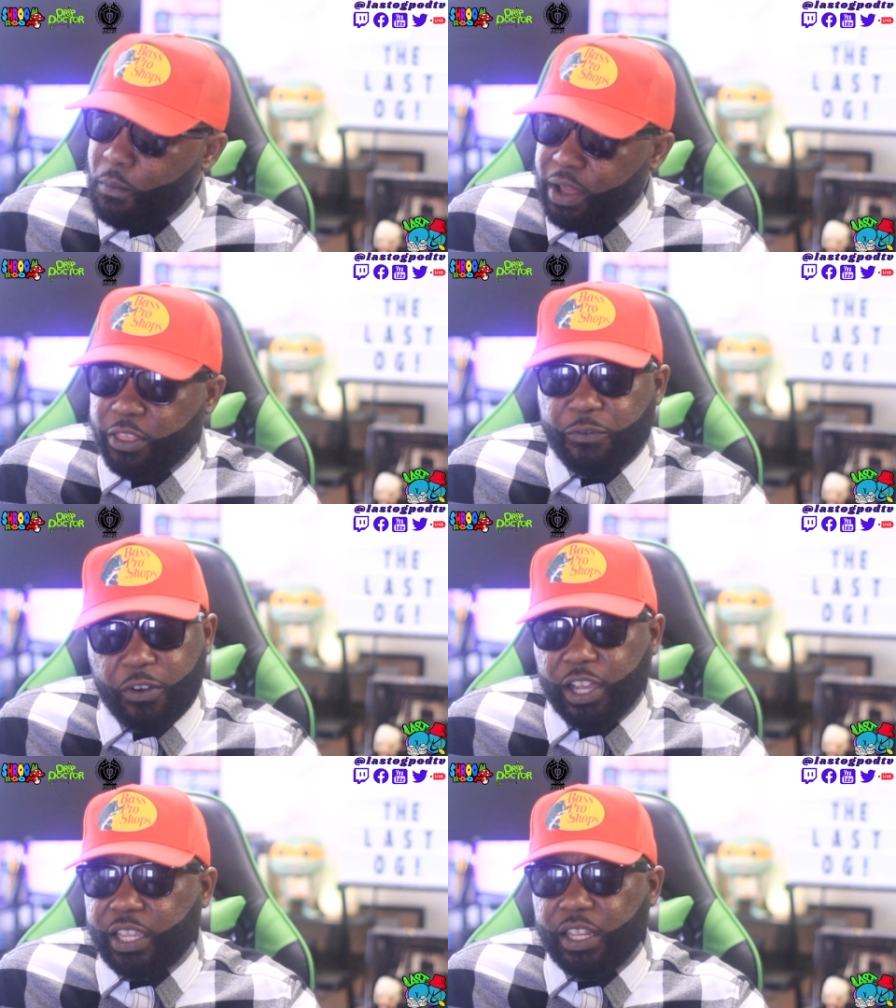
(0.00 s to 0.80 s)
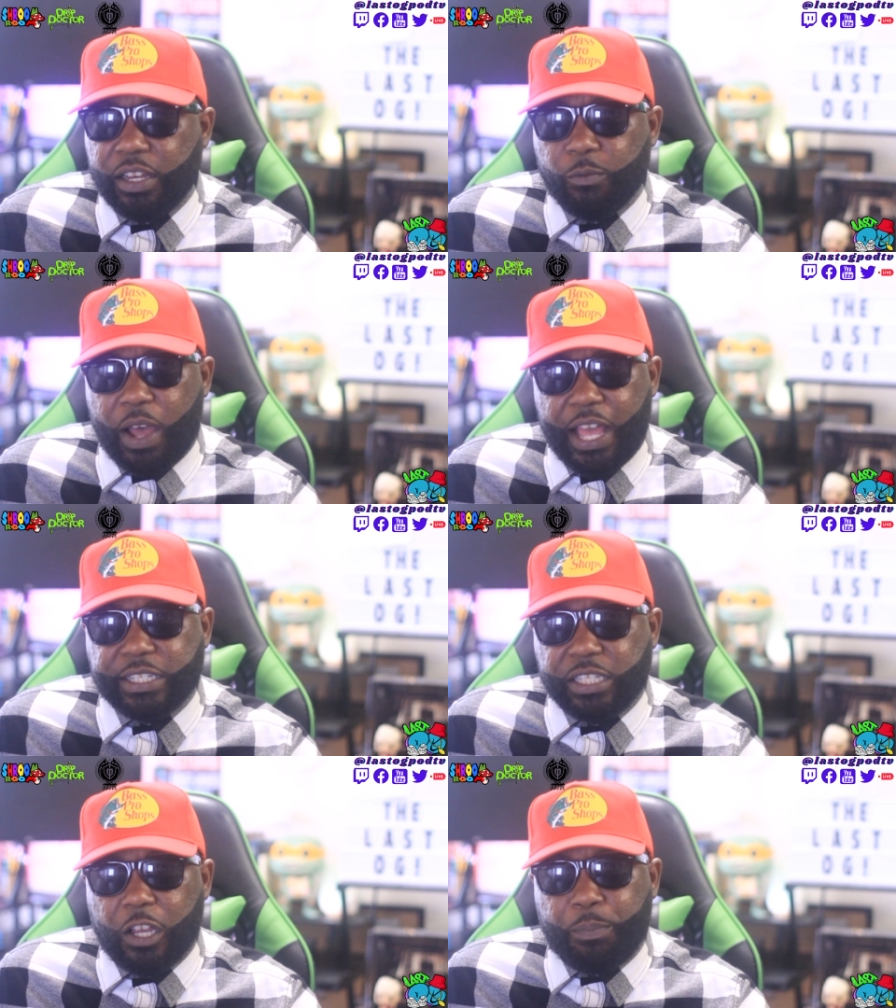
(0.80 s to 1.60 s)
motherfucking
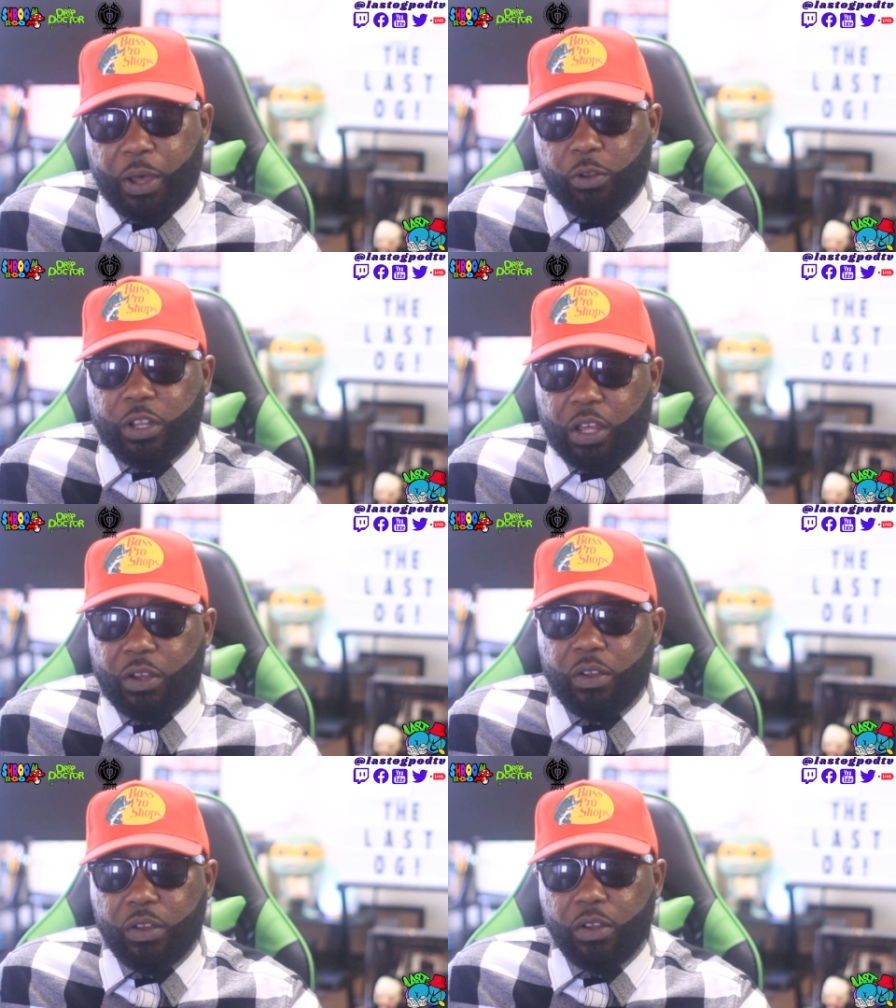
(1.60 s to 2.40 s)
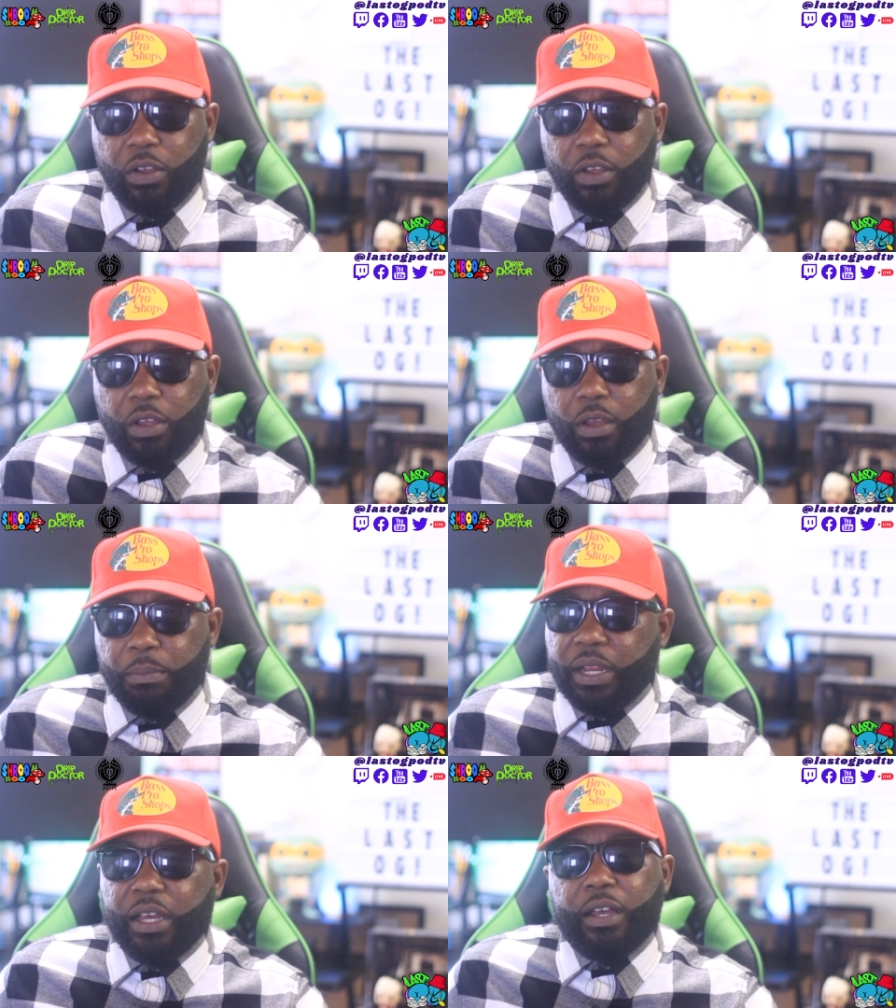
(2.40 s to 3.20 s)
YSL Polo,
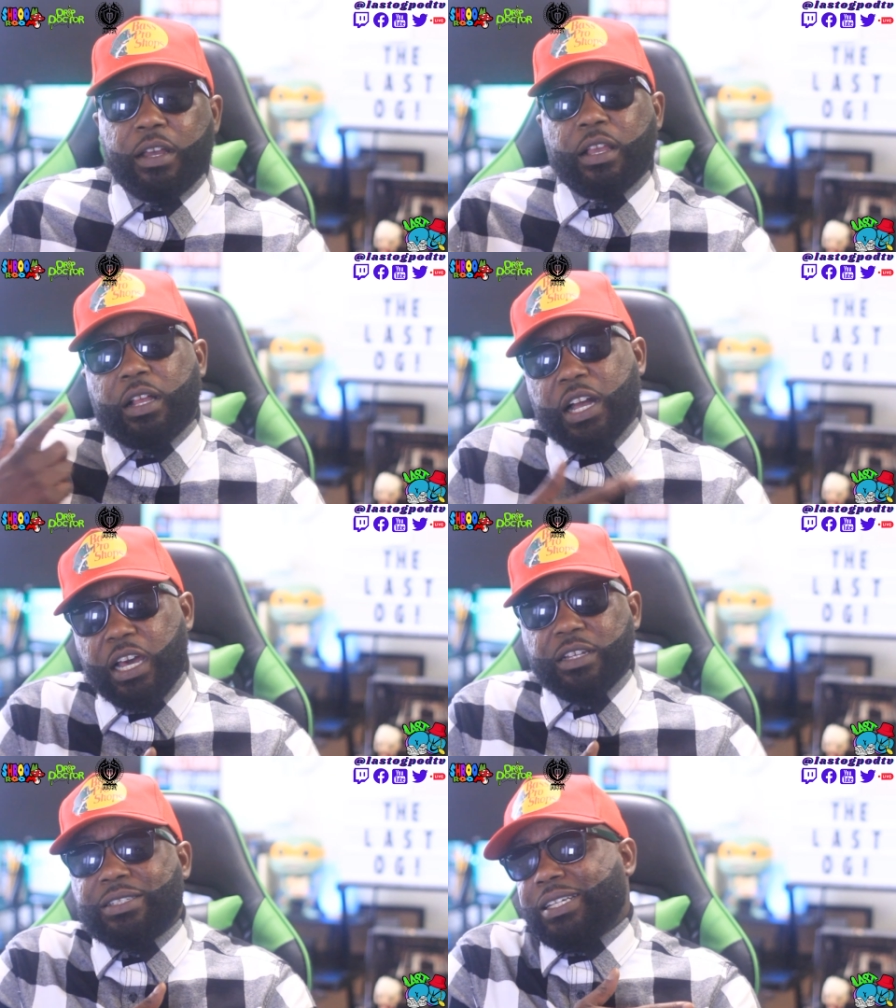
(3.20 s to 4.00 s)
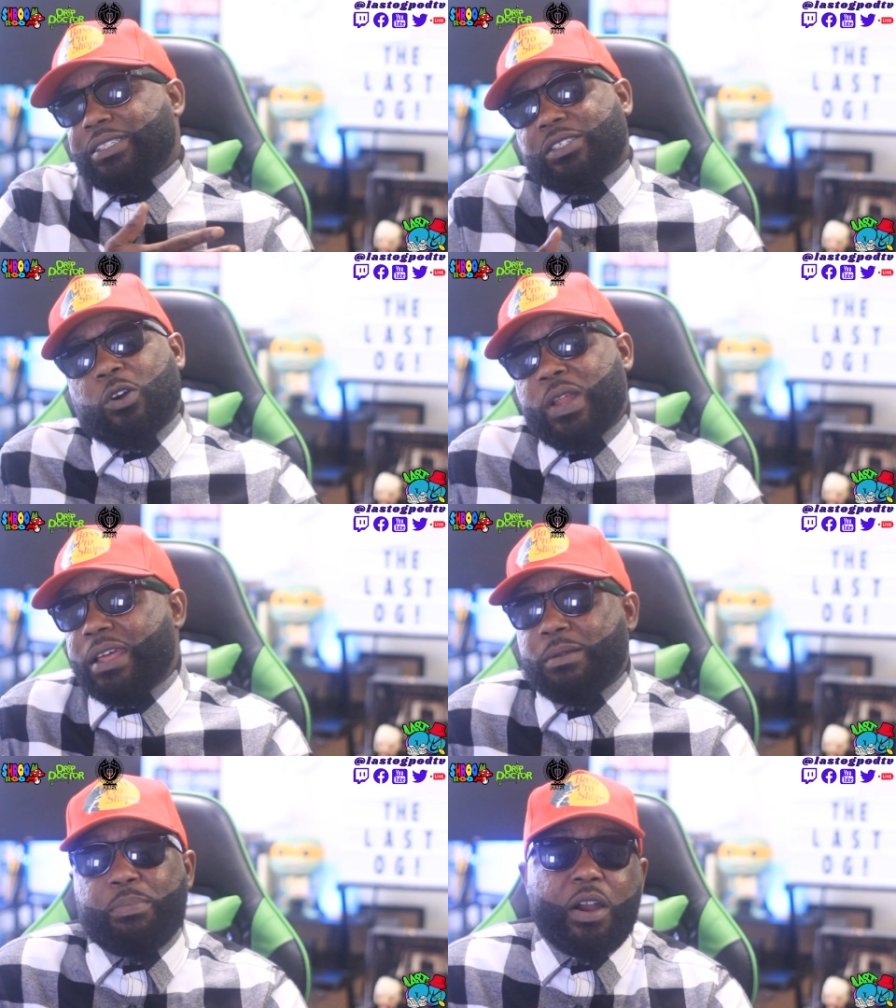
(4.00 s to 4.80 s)
but uh, Gunna just sold
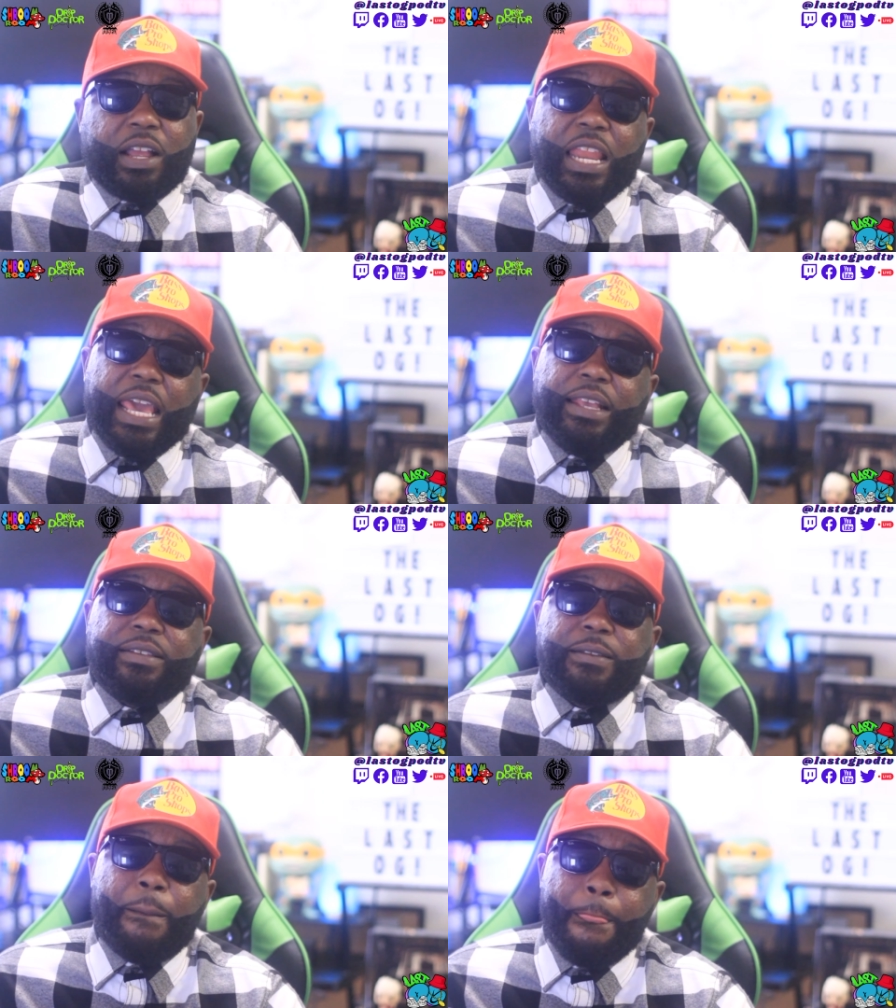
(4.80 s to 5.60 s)
out the Barclays